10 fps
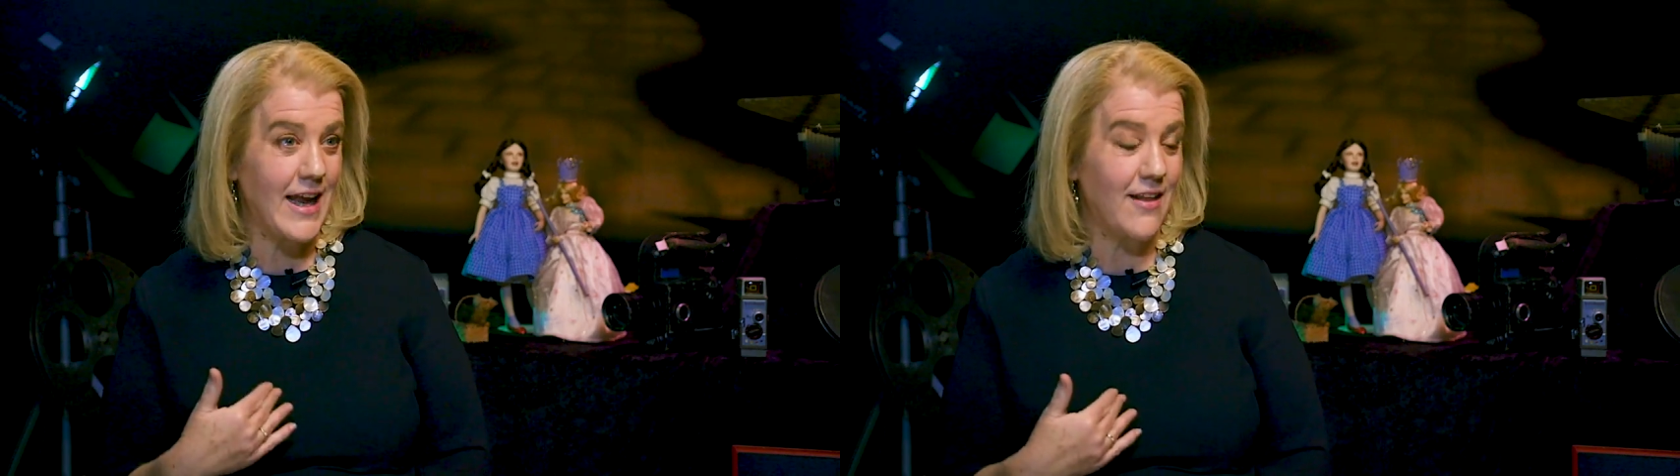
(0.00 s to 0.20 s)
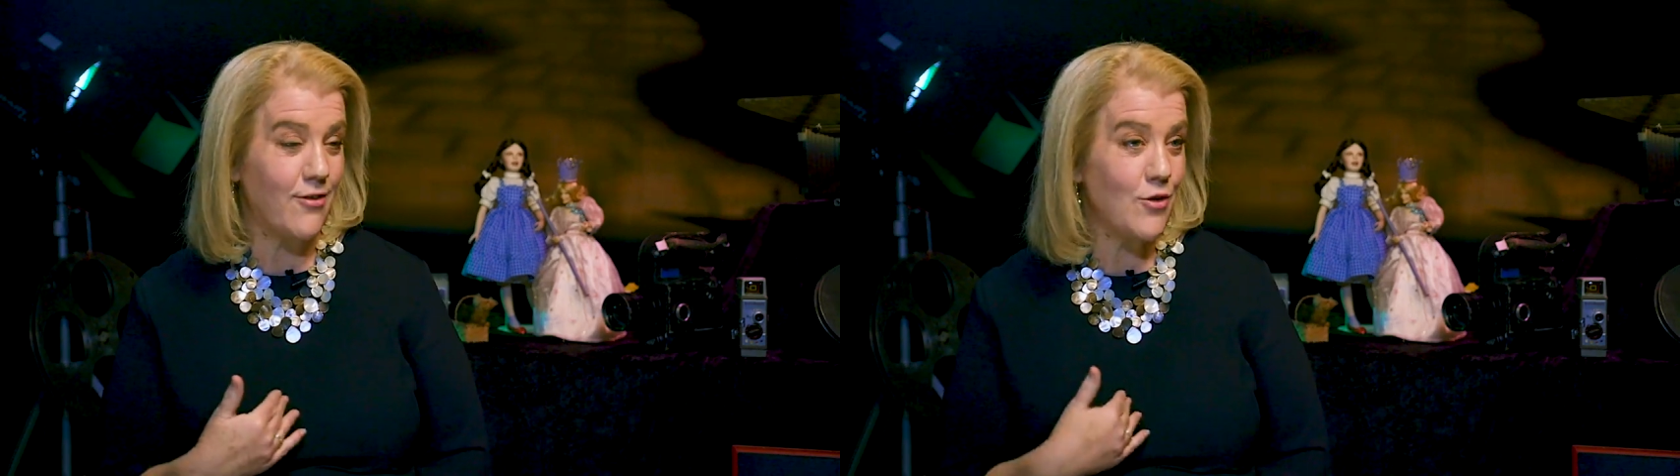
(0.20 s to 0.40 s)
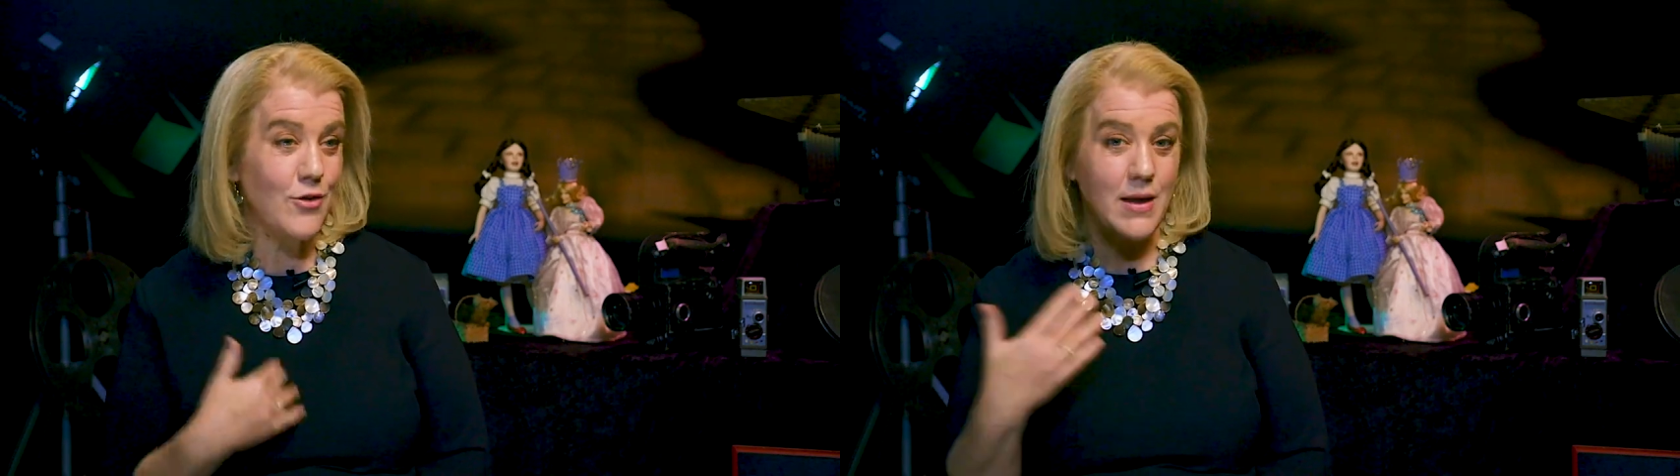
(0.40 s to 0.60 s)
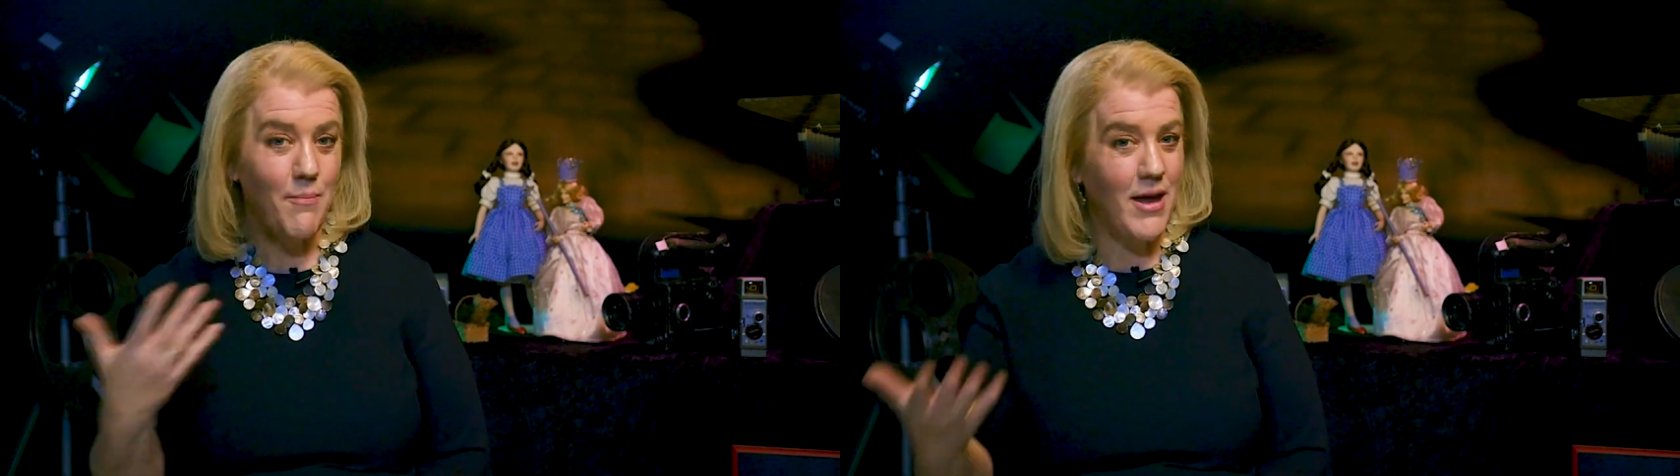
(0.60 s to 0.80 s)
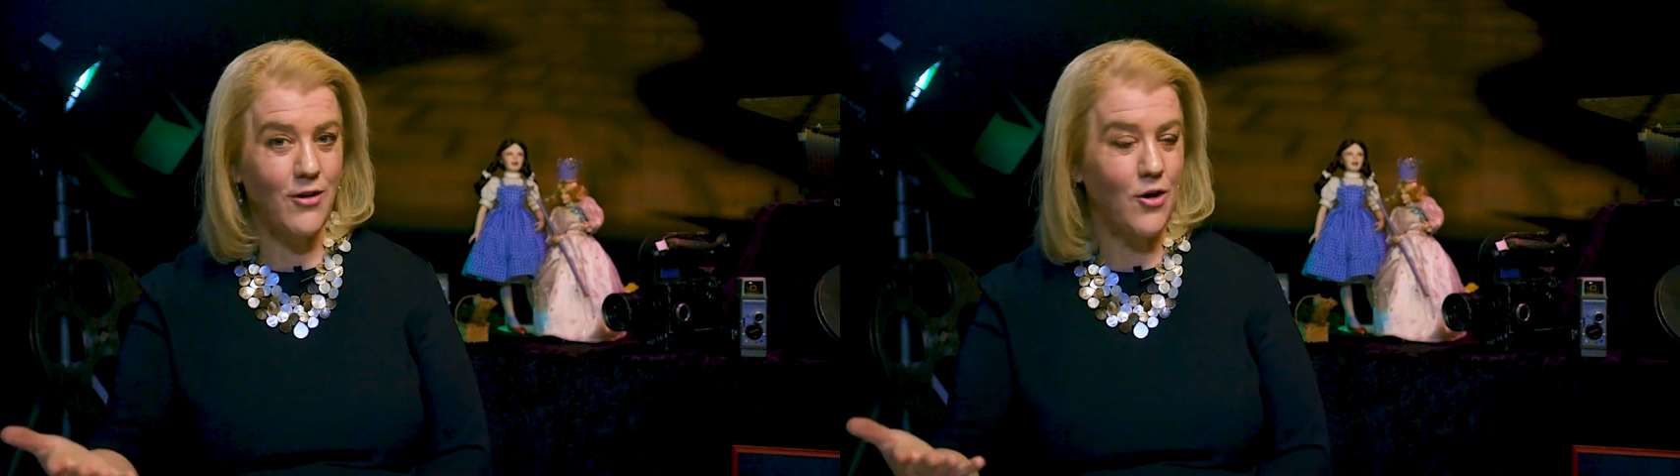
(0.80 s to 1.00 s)
get certainly
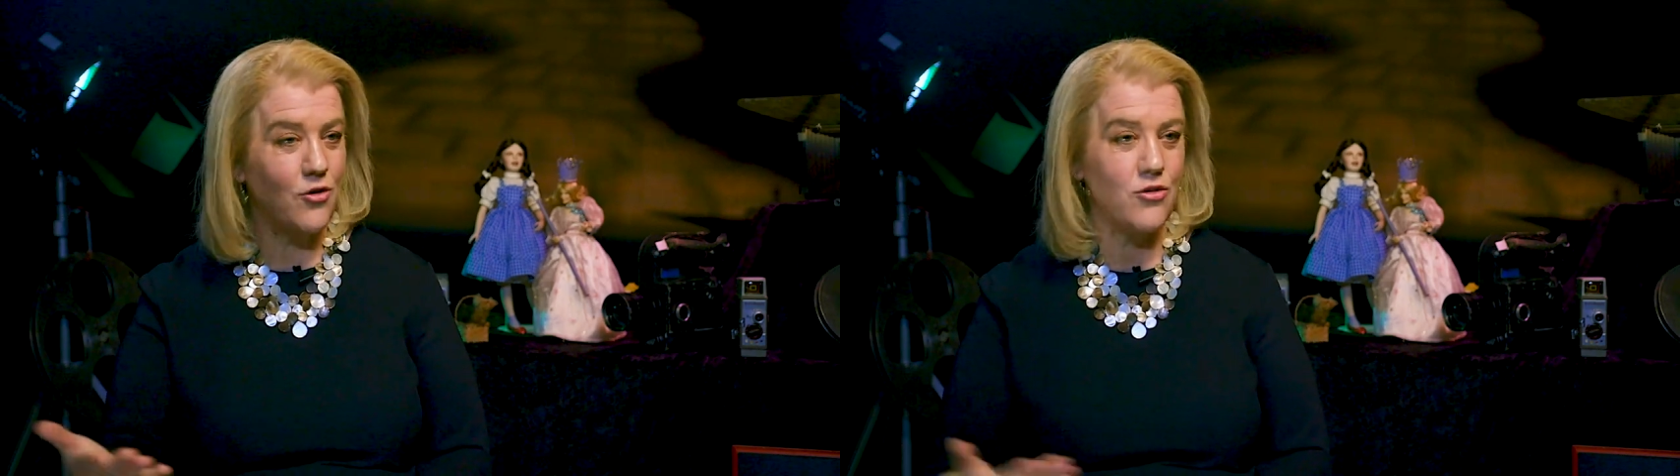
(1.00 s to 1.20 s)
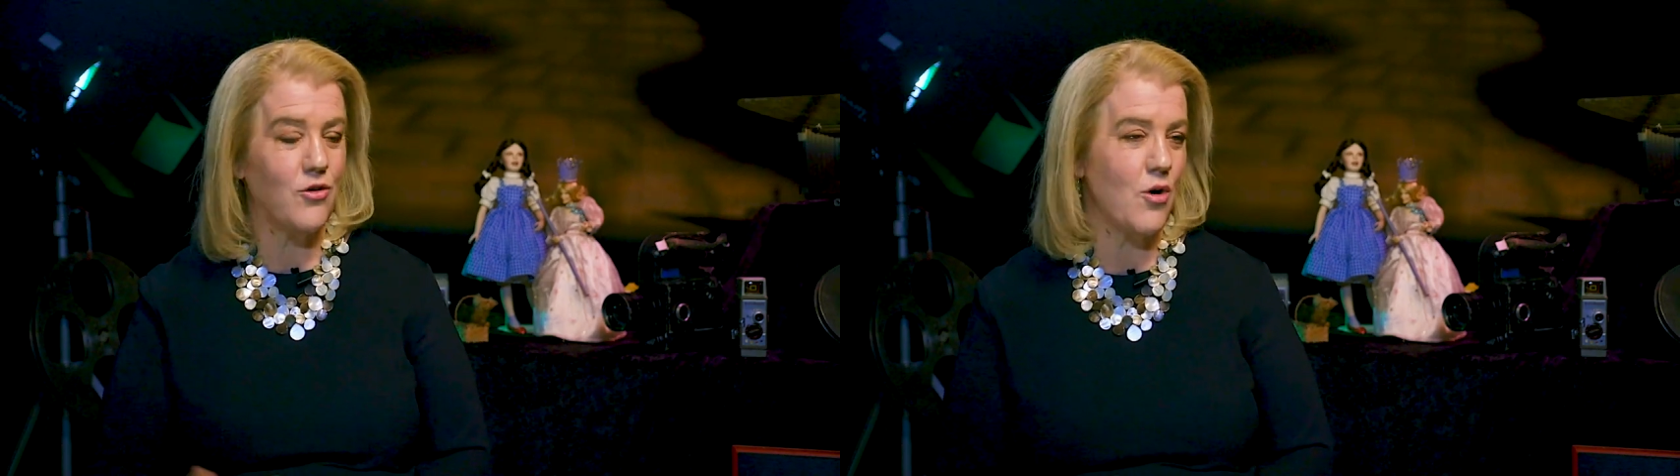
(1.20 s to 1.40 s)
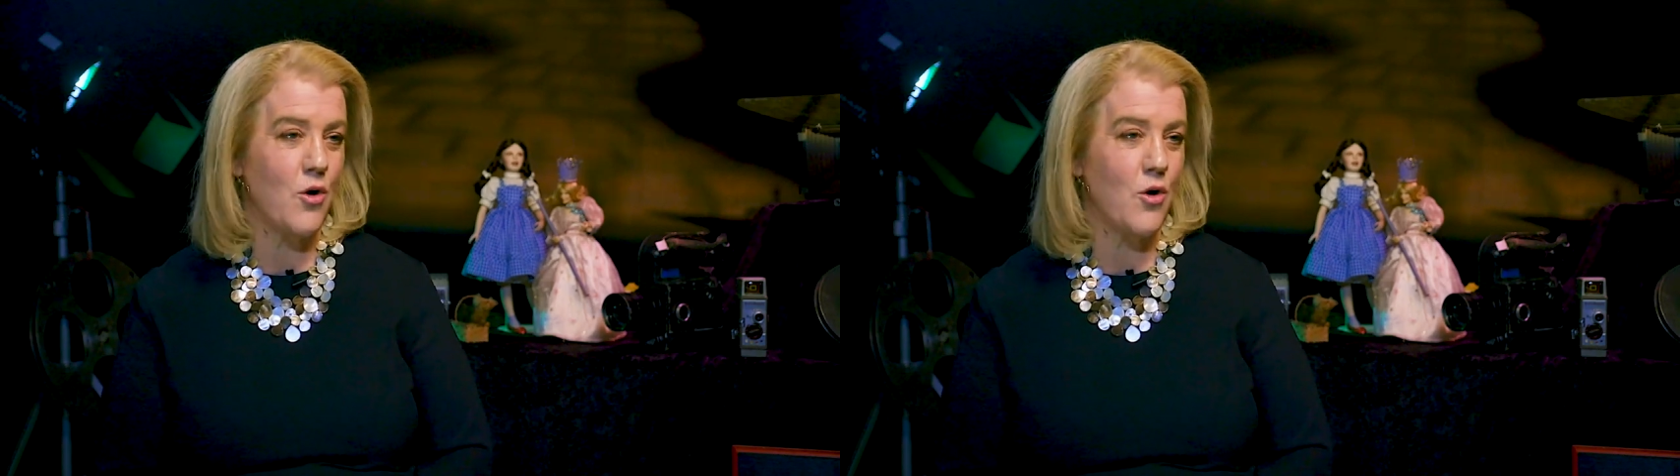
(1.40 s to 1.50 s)
my daughters are,